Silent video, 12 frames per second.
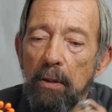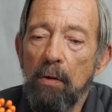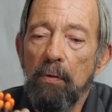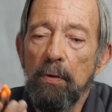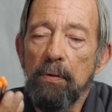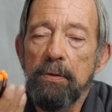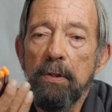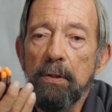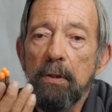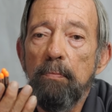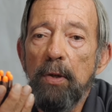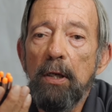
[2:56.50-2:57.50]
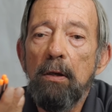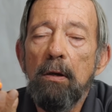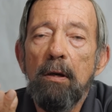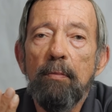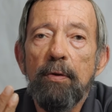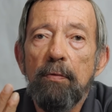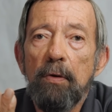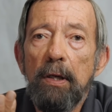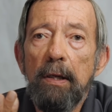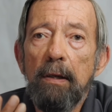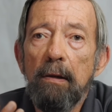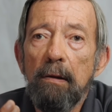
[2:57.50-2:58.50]
loaders, the big Comp
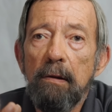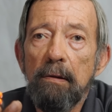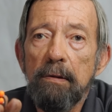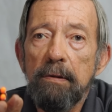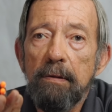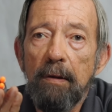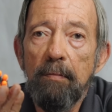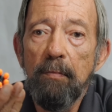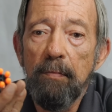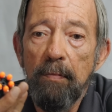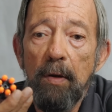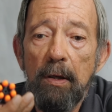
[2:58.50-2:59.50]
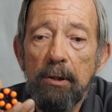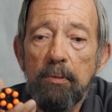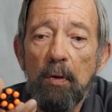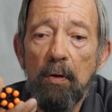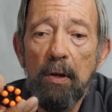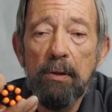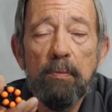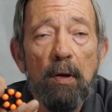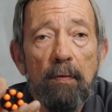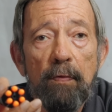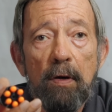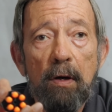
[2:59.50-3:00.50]
3 is, in my experience,
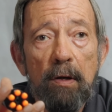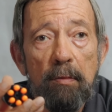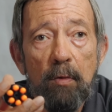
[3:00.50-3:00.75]
by far the